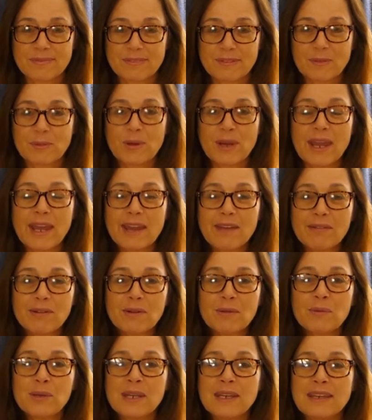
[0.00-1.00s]

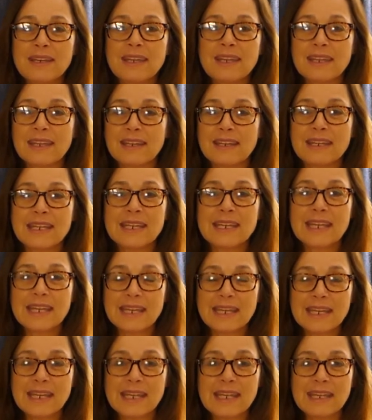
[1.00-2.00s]
whatever we need in
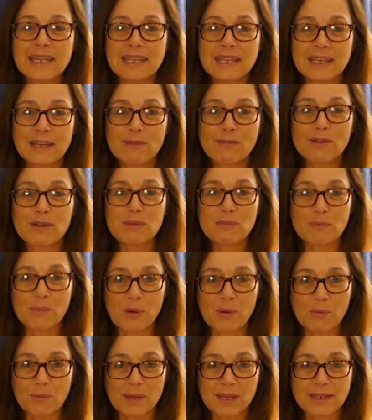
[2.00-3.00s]
any given
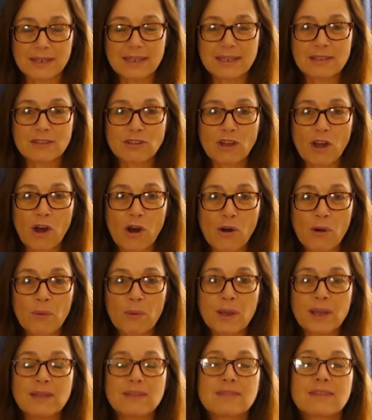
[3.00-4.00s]
moment is
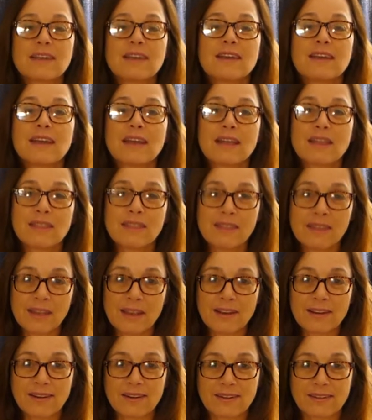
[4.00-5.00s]
always
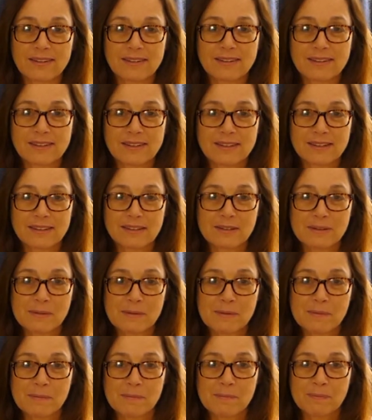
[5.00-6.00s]
there.
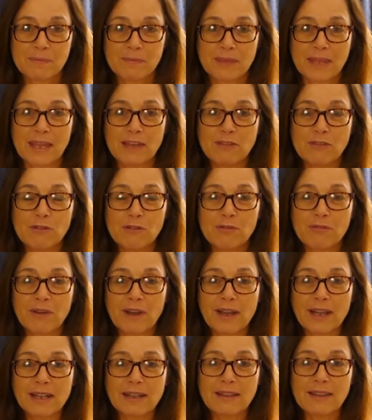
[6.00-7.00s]
And if you
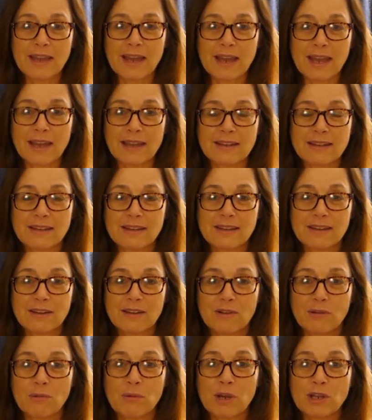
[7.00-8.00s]
find that
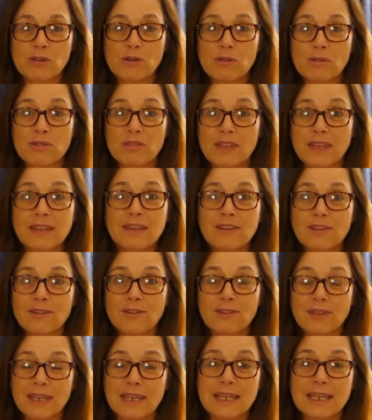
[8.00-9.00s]
what you think you
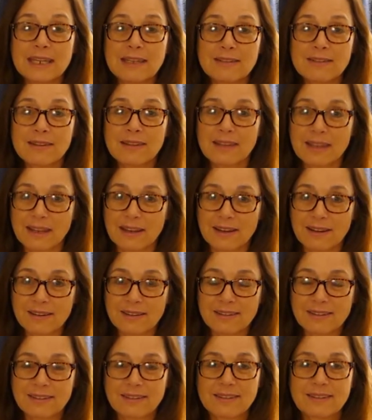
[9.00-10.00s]
need isn't
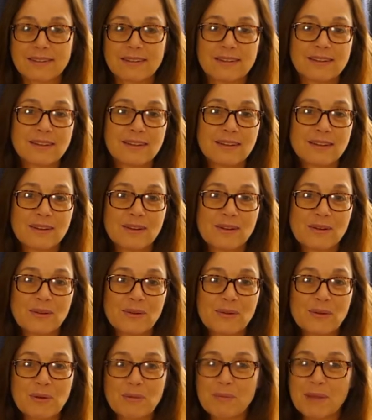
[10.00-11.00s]
there,
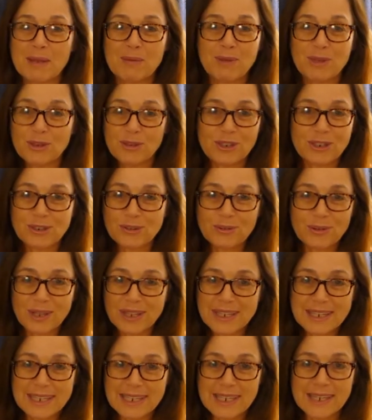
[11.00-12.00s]
well, maybe you didn't
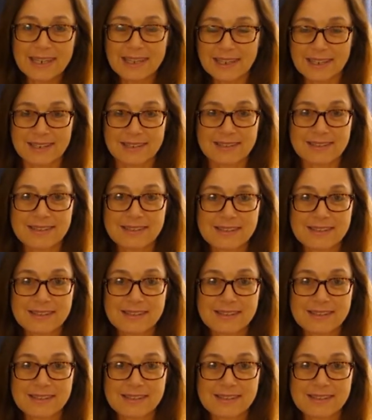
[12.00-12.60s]
really need it.